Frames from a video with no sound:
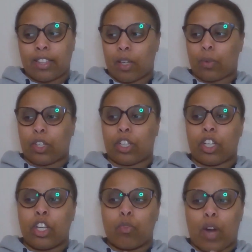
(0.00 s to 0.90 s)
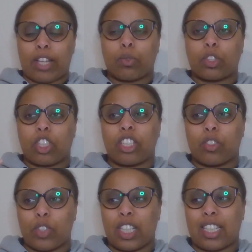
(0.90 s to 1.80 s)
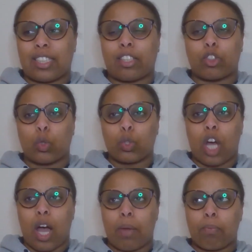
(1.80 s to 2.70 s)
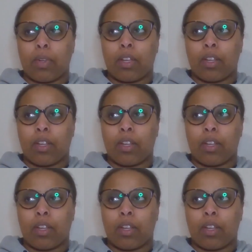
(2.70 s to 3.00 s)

Randall was starting to realise that the short time